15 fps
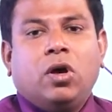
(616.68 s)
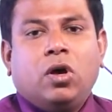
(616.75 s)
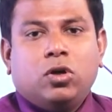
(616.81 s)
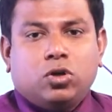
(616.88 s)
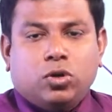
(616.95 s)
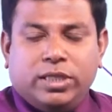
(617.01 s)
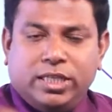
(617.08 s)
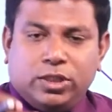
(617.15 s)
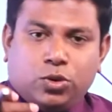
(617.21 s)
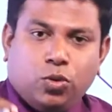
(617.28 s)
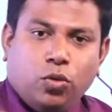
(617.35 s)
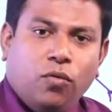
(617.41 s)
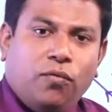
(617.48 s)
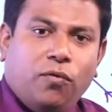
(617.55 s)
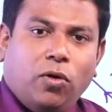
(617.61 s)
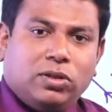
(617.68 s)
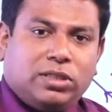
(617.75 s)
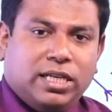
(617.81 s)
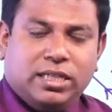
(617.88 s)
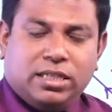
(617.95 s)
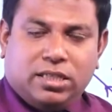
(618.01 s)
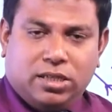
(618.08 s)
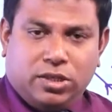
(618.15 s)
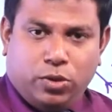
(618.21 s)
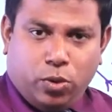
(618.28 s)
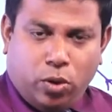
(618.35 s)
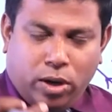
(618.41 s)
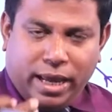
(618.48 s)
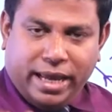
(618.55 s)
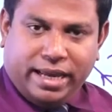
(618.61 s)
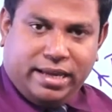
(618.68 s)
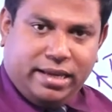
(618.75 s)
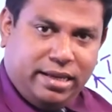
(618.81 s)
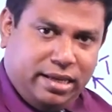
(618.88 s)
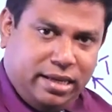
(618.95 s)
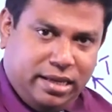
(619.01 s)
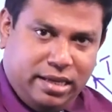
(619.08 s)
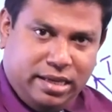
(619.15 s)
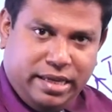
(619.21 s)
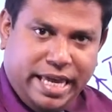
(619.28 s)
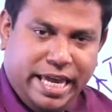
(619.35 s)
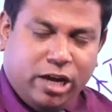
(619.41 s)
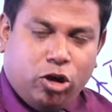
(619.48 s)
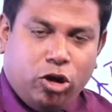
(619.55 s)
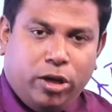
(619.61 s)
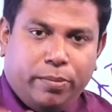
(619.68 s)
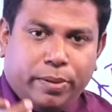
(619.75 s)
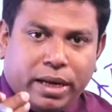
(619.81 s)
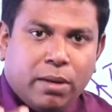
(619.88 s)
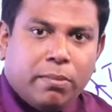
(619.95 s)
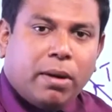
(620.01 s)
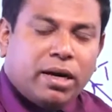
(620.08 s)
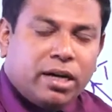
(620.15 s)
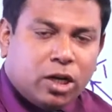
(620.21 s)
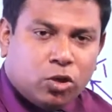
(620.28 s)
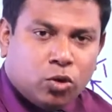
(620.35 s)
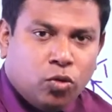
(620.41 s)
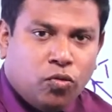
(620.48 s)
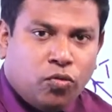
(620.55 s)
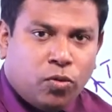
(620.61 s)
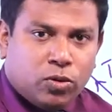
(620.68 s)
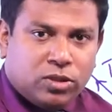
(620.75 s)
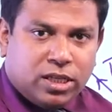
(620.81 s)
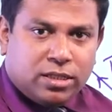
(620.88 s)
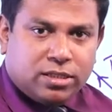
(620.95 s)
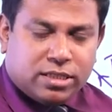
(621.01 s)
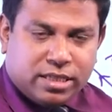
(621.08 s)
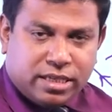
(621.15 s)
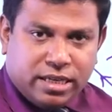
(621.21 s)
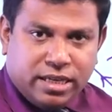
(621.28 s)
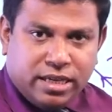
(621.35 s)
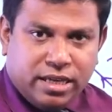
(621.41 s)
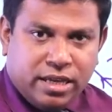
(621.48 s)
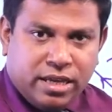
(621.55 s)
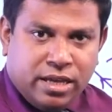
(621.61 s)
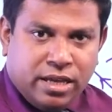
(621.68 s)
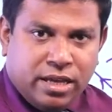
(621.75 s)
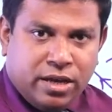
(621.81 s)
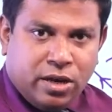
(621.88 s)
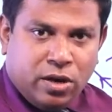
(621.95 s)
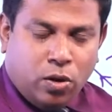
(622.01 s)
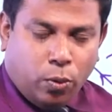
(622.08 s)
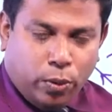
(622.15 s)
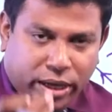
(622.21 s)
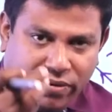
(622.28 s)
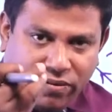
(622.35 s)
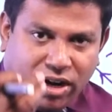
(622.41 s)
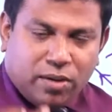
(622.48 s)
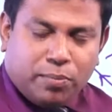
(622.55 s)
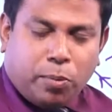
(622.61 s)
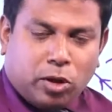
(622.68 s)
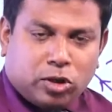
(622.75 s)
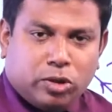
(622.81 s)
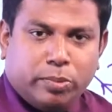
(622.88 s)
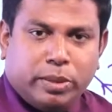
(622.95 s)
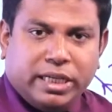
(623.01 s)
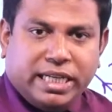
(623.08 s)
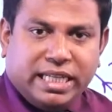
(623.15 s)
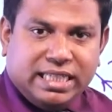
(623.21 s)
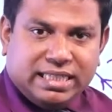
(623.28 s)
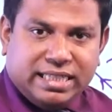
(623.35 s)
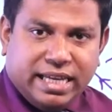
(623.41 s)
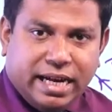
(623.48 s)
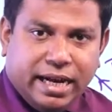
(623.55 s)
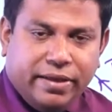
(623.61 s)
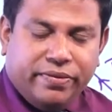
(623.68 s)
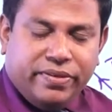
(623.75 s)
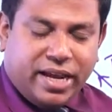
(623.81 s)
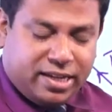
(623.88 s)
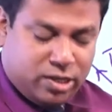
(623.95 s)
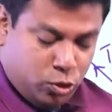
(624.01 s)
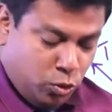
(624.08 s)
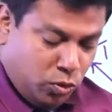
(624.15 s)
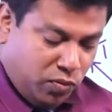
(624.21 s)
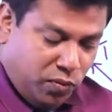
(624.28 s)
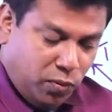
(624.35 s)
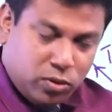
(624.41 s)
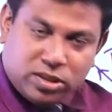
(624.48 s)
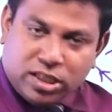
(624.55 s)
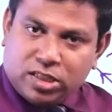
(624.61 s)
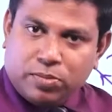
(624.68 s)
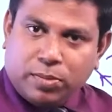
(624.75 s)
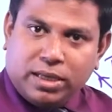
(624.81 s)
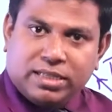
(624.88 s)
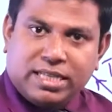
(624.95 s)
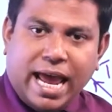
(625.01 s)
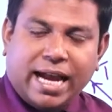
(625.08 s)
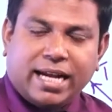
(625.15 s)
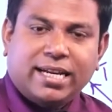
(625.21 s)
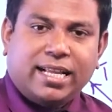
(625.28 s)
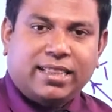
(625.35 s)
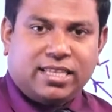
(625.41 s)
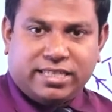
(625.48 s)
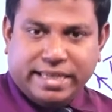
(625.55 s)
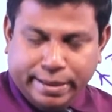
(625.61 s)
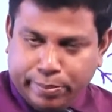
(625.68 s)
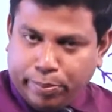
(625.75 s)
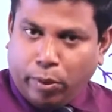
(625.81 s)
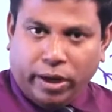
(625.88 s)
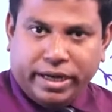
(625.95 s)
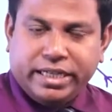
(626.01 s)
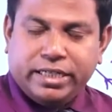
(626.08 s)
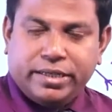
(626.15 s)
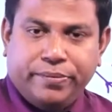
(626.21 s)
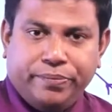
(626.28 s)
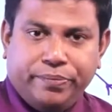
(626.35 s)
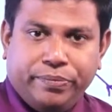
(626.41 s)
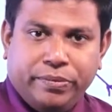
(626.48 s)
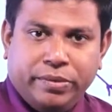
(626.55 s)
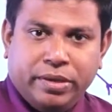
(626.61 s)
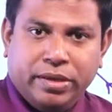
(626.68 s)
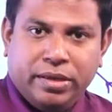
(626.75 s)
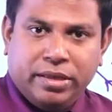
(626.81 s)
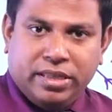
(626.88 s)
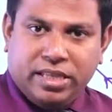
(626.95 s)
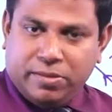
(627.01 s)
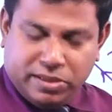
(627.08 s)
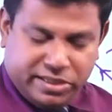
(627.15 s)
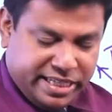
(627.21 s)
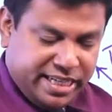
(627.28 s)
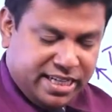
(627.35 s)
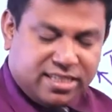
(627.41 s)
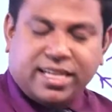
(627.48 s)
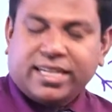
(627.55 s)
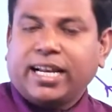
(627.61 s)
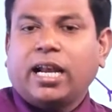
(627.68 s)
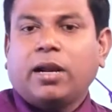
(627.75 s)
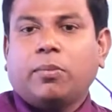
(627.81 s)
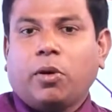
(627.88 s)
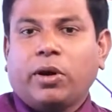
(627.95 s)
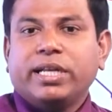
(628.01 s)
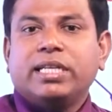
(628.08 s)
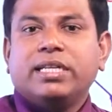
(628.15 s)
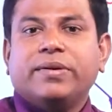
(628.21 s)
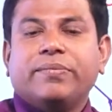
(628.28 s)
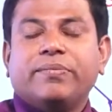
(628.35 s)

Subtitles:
So, these two forces, like equilibrium under two forces, only one possibility is there, that two forces must act at the same point. They must intersect at a point.